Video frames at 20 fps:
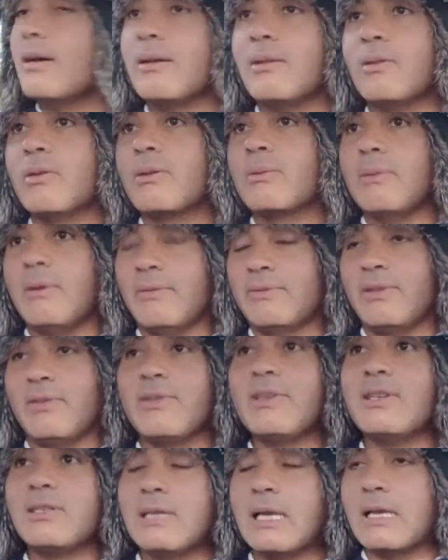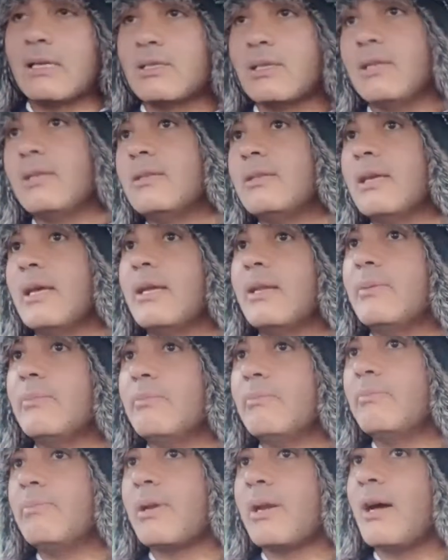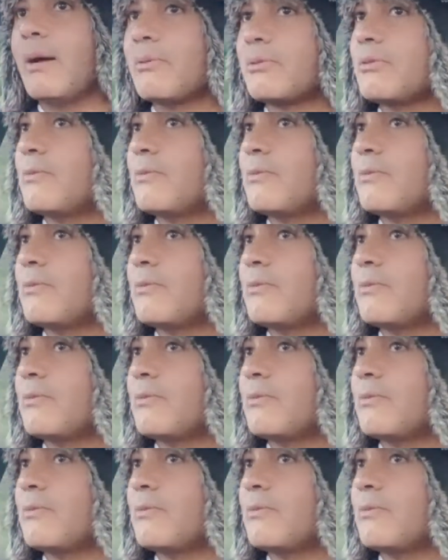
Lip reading: I have to research into it and perhaps